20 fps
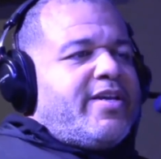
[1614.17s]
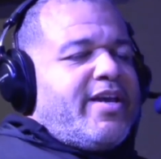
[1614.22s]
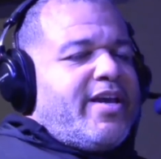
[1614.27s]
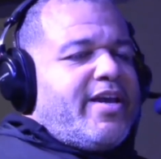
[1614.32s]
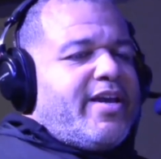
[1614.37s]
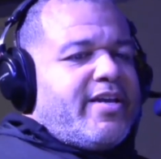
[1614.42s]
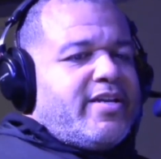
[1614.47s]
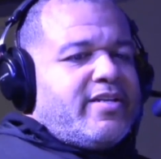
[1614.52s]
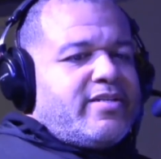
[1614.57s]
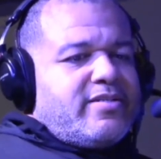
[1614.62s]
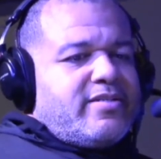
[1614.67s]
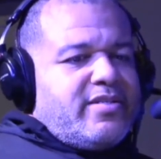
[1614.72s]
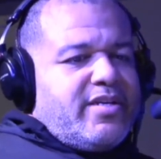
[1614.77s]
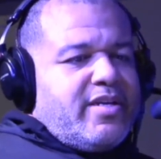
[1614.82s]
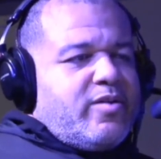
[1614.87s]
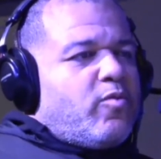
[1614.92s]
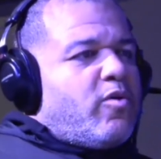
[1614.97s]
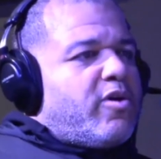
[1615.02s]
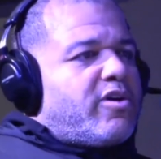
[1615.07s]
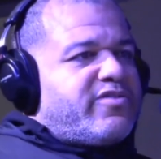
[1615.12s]
And
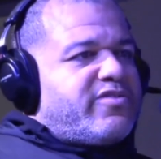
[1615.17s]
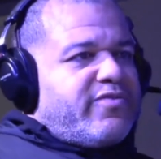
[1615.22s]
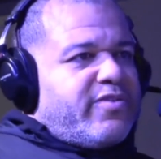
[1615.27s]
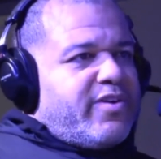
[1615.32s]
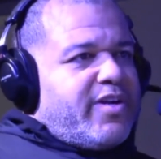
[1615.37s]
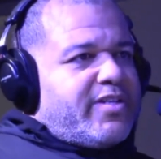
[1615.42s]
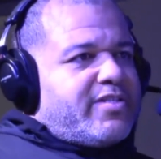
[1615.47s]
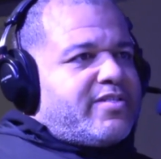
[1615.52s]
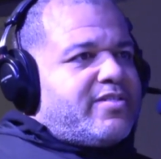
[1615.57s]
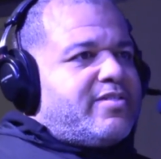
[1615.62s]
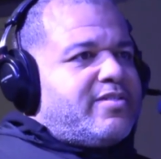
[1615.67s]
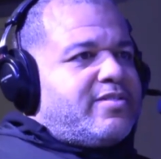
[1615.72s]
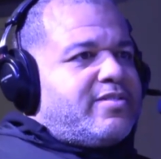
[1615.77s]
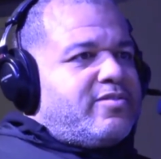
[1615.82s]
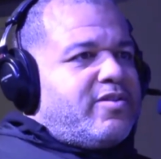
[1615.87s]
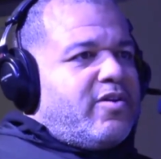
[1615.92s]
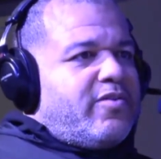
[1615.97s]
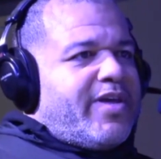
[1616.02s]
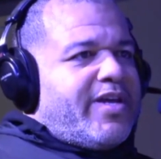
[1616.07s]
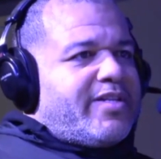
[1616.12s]
it works for us.
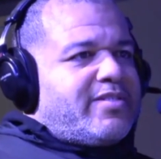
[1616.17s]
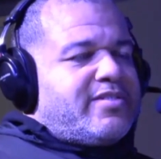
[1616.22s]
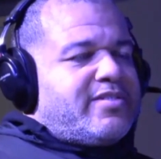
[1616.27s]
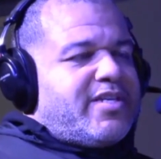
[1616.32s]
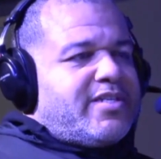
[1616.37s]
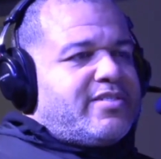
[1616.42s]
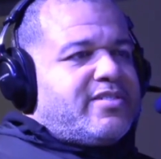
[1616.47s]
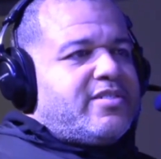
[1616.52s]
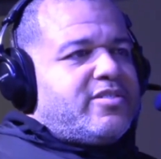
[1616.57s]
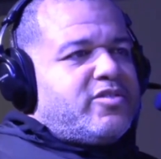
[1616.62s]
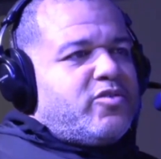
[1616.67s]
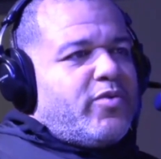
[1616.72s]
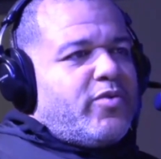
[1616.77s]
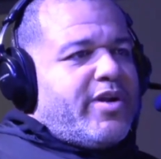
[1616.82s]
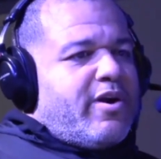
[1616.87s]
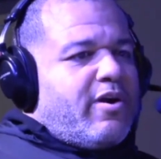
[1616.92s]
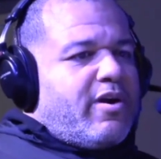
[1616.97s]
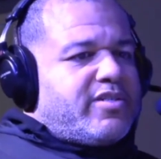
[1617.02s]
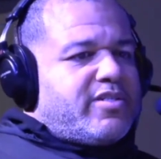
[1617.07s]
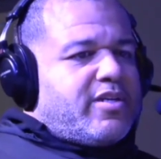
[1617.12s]
You know, that's just who
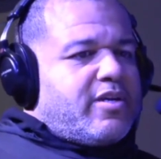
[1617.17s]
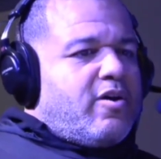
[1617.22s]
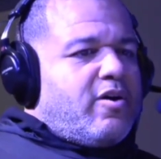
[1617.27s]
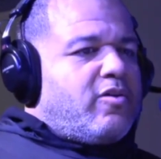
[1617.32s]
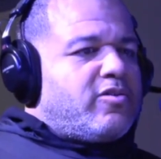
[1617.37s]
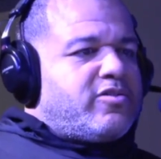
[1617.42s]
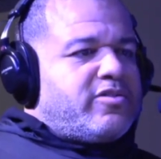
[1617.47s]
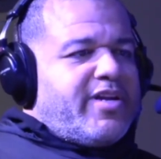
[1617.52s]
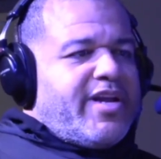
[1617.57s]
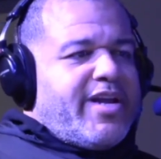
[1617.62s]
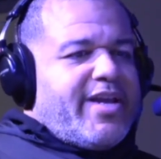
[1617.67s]
we are as a culture.